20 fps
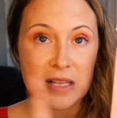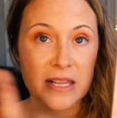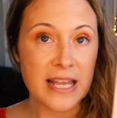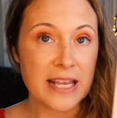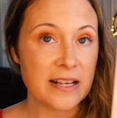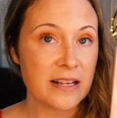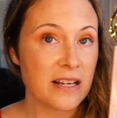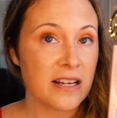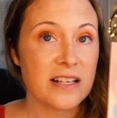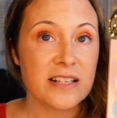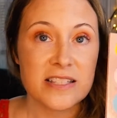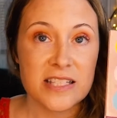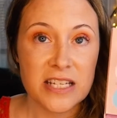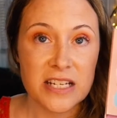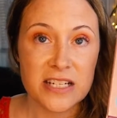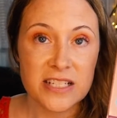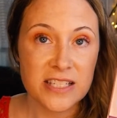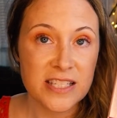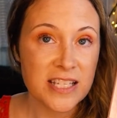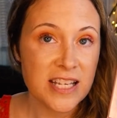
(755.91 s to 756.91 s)
Like,
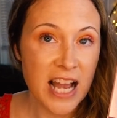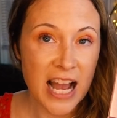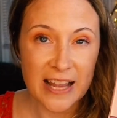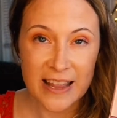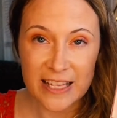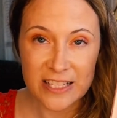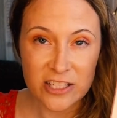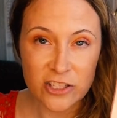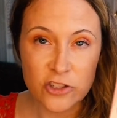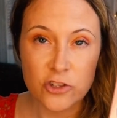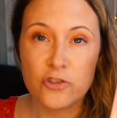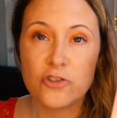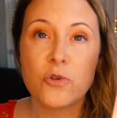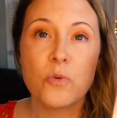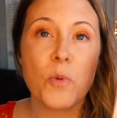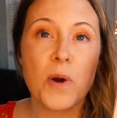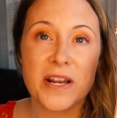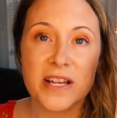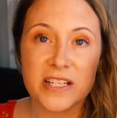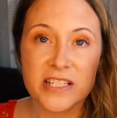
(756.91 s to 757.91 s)
seriously, I like to do the
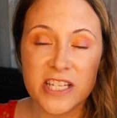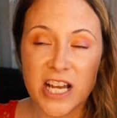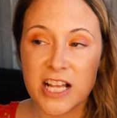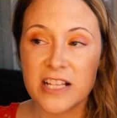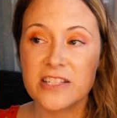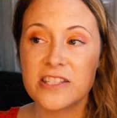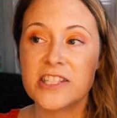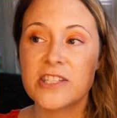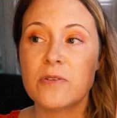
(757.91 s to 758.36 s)
one and done.